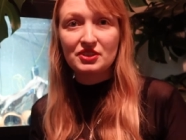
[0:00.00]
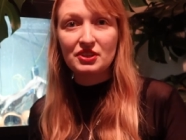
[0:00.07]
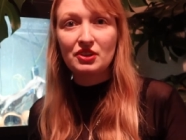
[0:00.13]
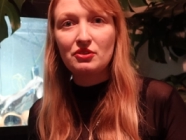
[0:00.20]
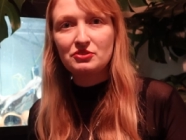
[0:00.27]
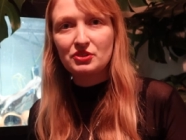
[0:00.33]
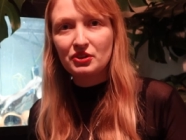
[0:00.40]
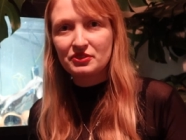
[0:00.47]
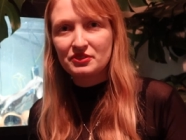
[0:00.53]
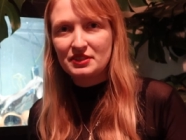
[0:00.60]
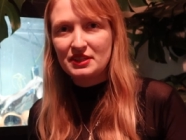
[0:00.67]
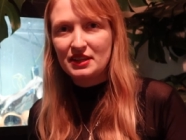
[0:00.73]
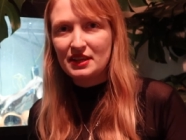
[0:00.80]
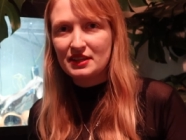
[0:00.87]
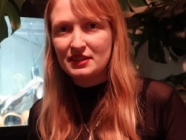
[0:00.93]

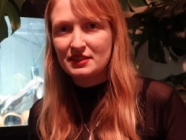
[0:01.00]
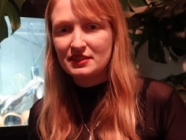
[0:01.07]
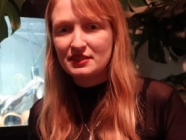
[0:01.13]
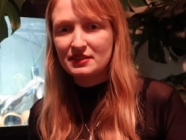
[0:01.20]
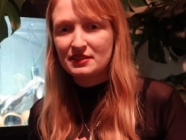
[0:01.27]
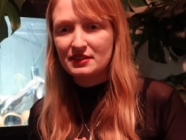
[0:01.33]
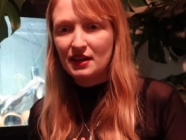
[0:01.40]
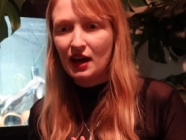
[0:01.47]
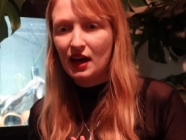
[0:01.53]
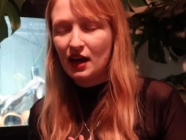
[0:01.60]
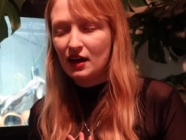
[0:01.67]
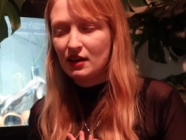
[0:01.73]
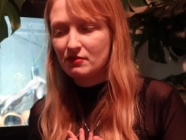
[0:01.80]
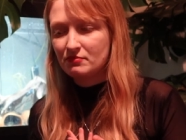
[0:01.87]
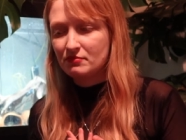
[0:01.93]
Cynodontis
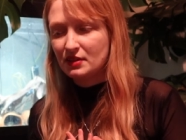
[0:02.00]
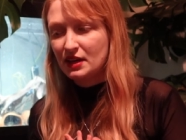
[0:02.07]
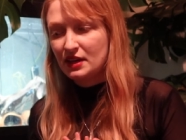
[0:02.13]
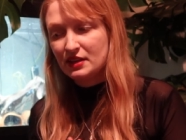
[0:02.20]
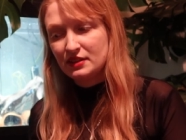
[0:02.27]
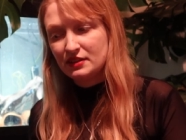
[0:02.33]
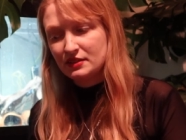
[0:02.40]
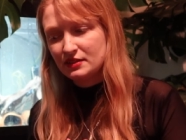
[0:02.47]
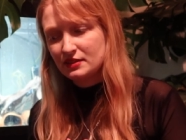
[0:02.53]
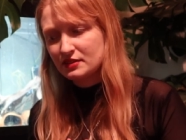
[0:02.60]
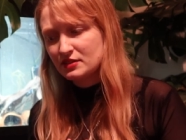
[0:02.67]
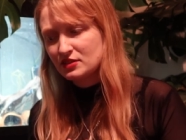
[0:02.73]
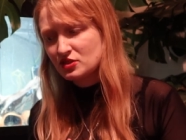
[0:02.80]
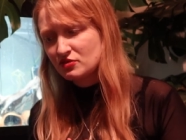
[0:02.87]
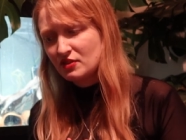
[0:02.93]
in
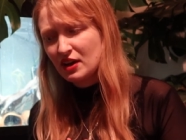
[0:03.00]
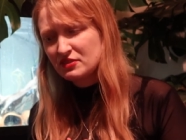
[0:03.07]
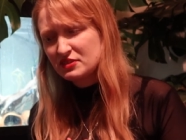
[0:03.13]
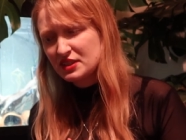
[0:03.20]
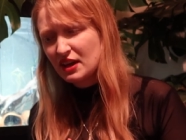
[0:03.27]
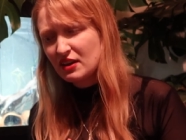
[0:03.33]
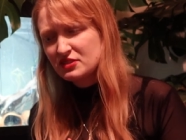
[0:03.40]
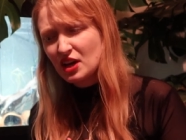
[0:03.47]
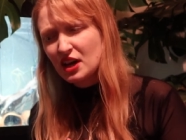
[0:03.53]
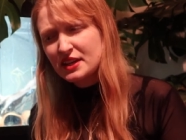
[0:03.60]
surrounding areas.